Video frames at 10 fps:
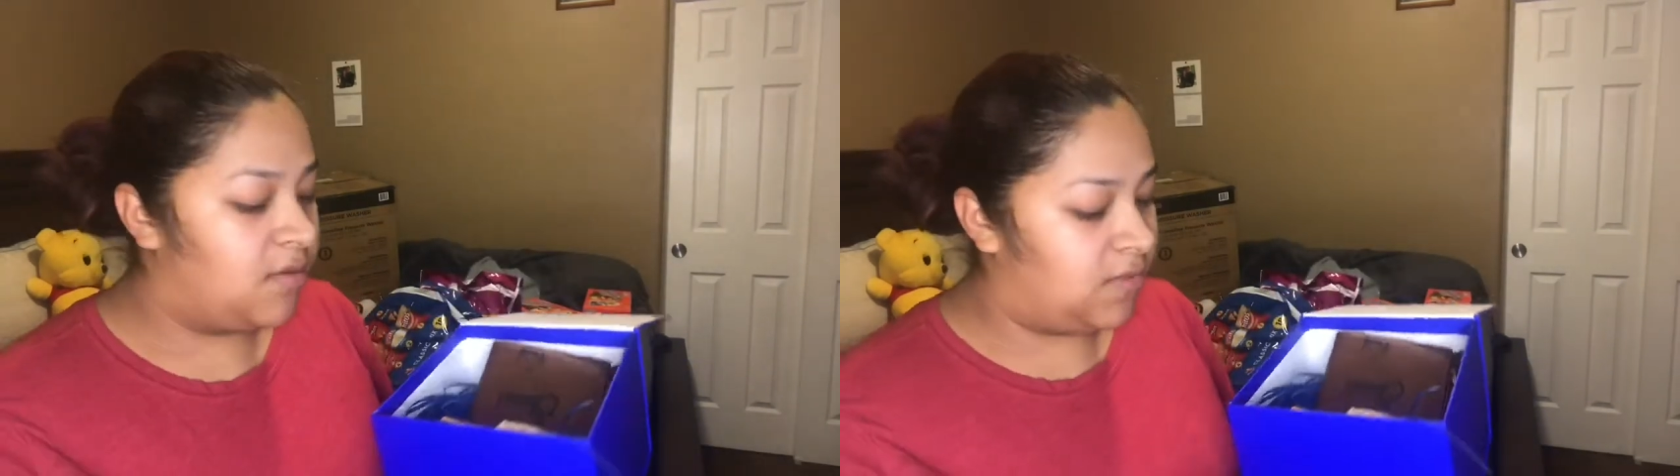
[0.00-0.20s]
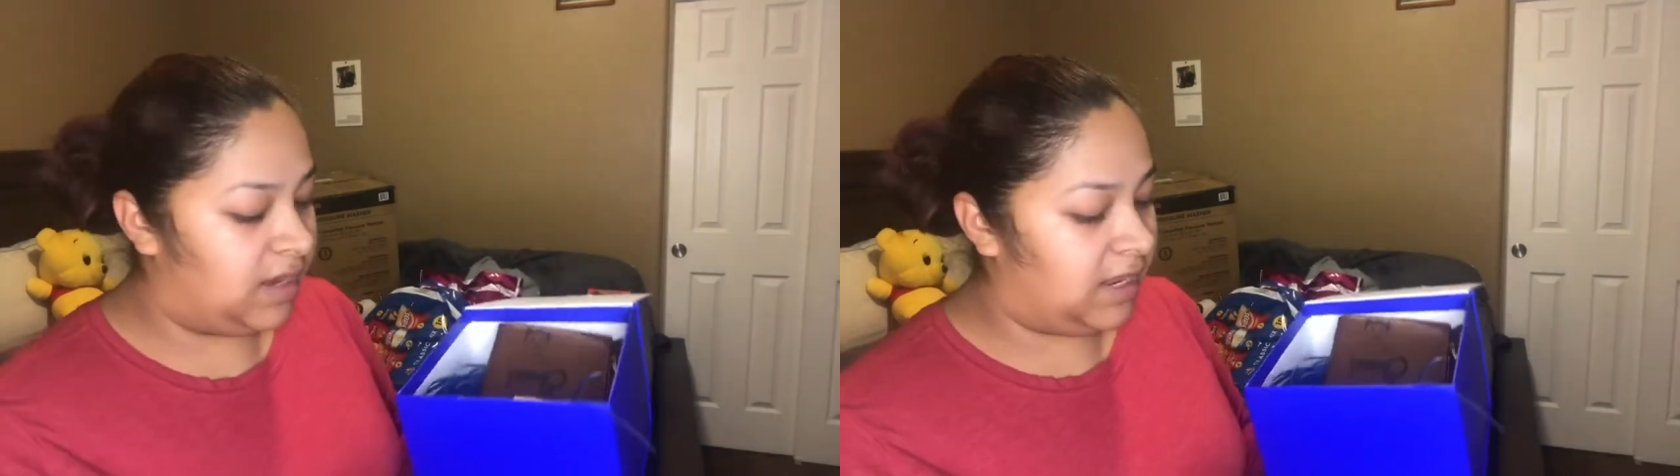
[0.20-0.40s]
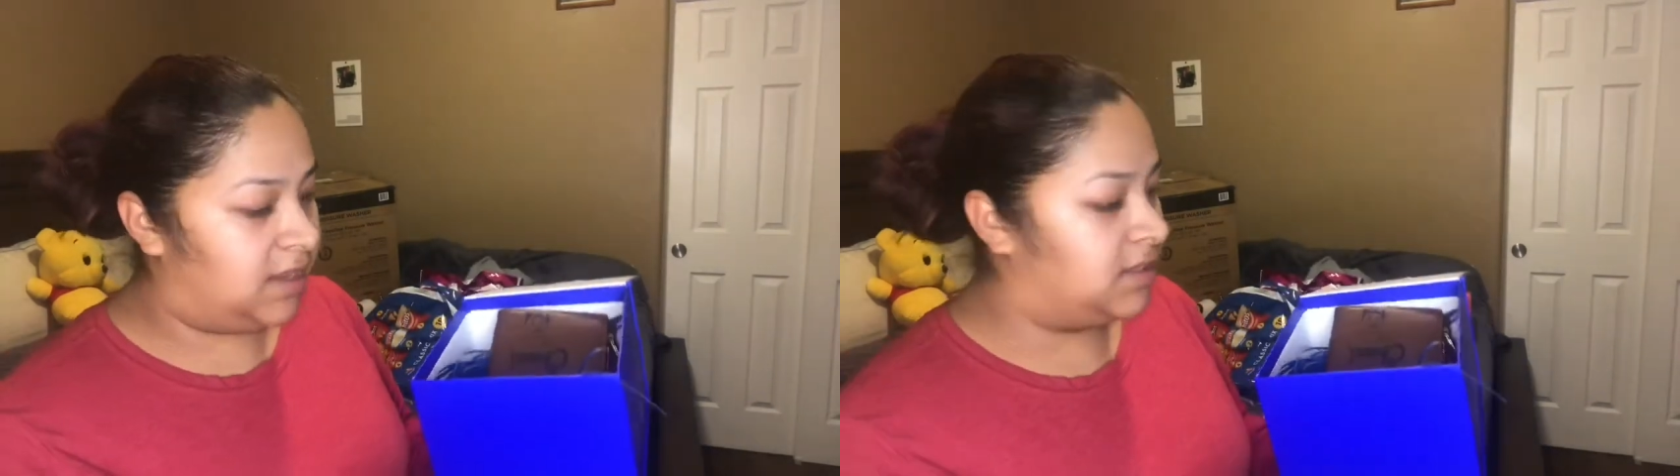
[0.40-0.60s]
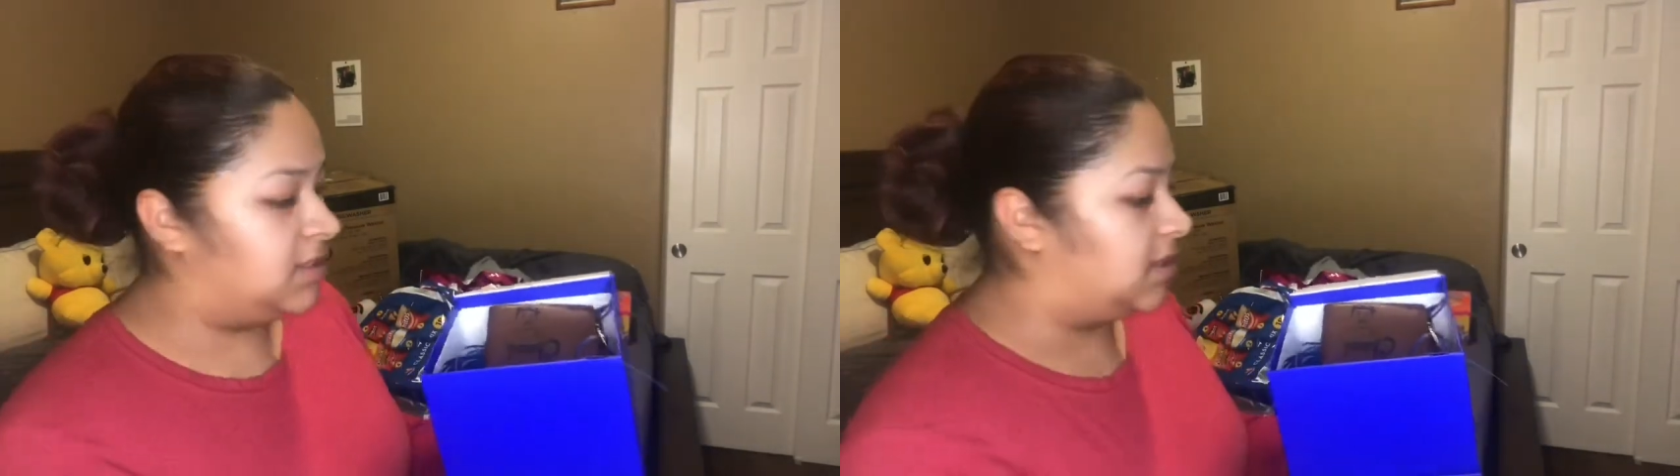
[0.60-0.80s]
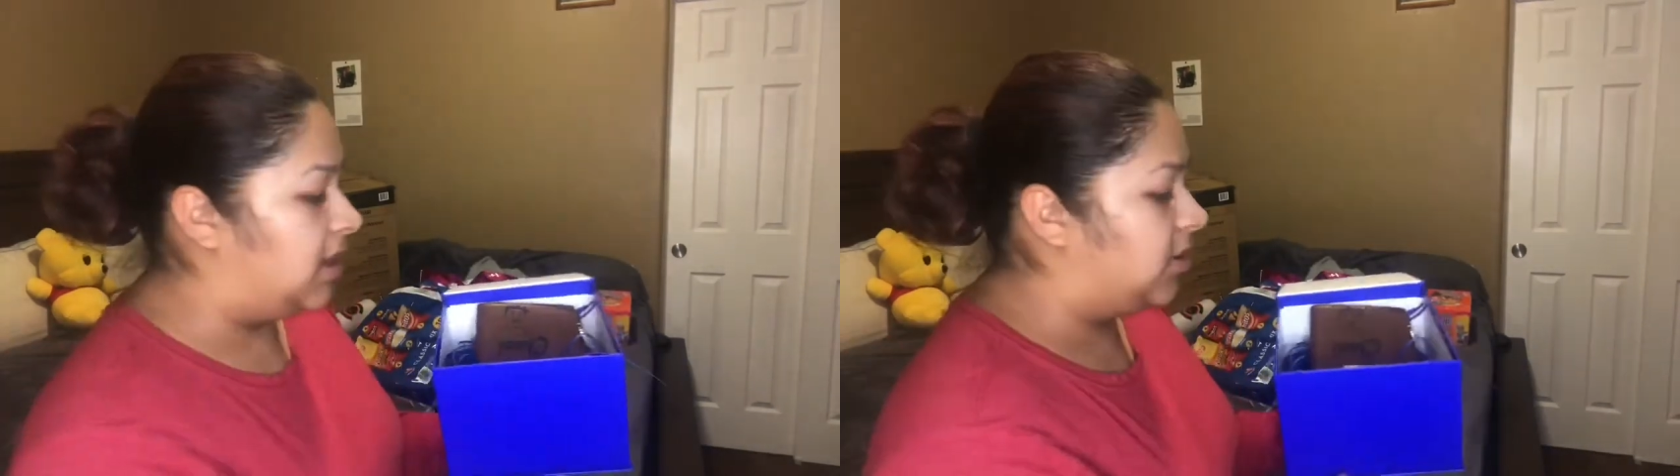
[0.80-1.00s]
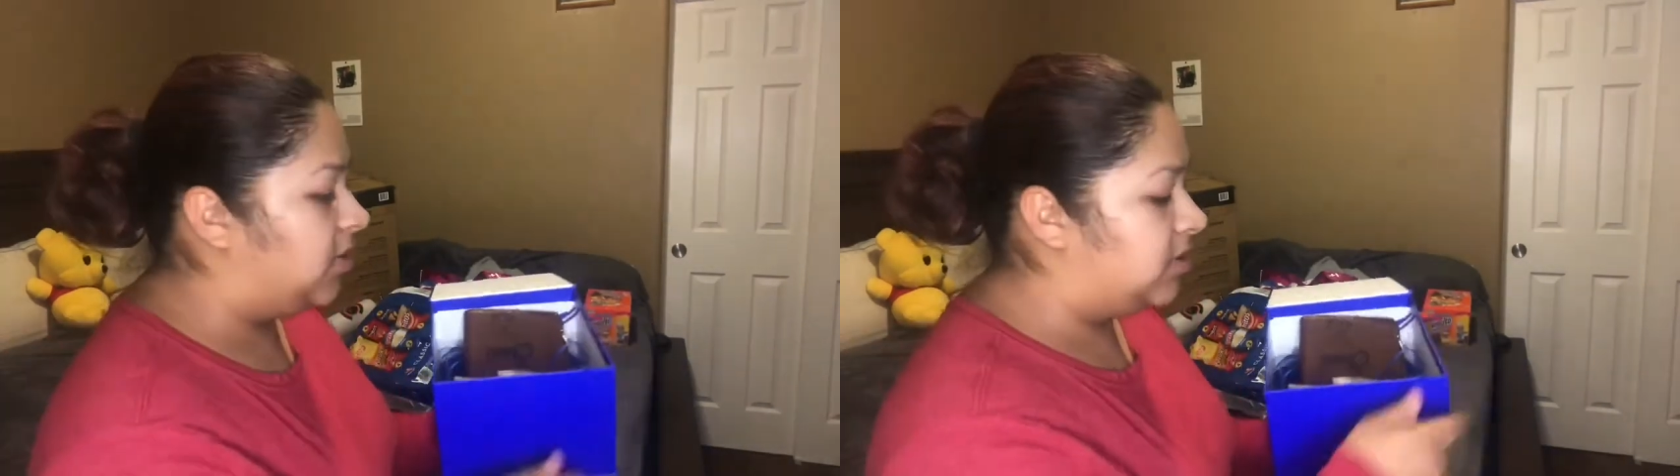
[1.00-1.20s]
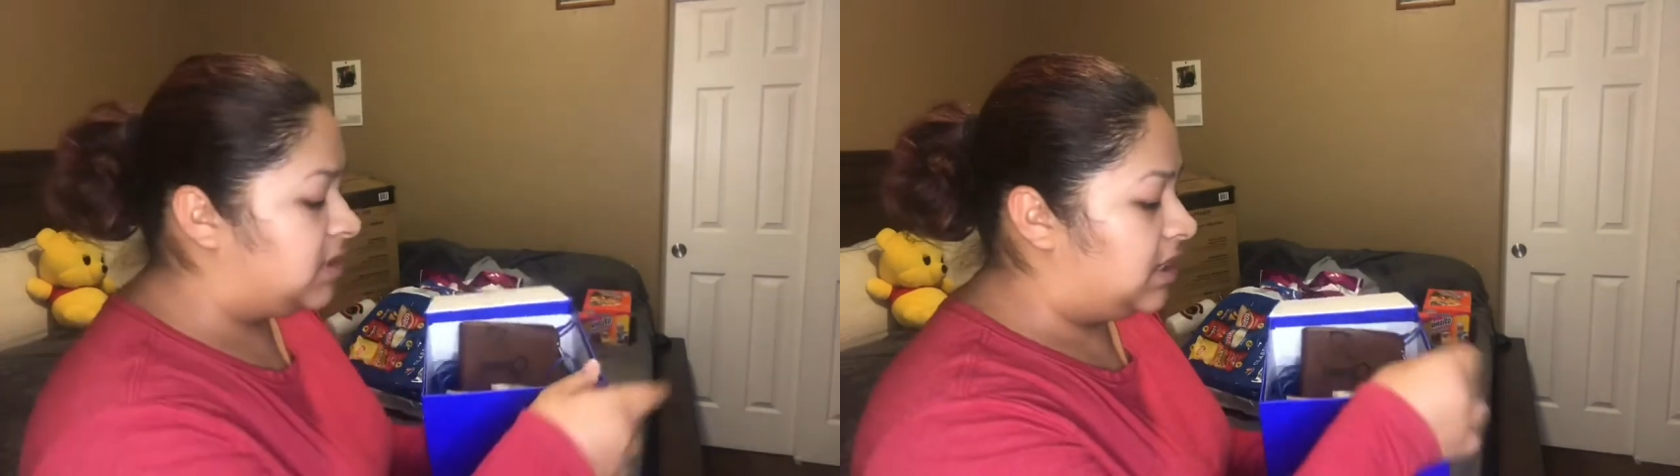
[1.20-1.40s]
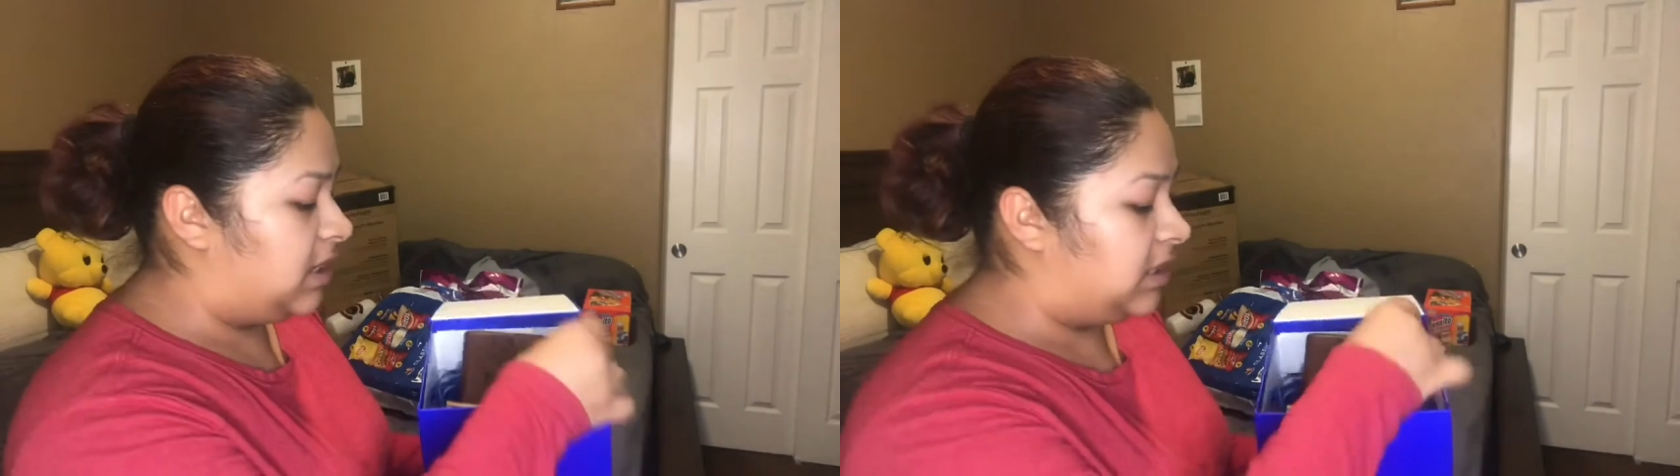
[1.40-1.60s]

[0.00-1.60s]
when he undoes it,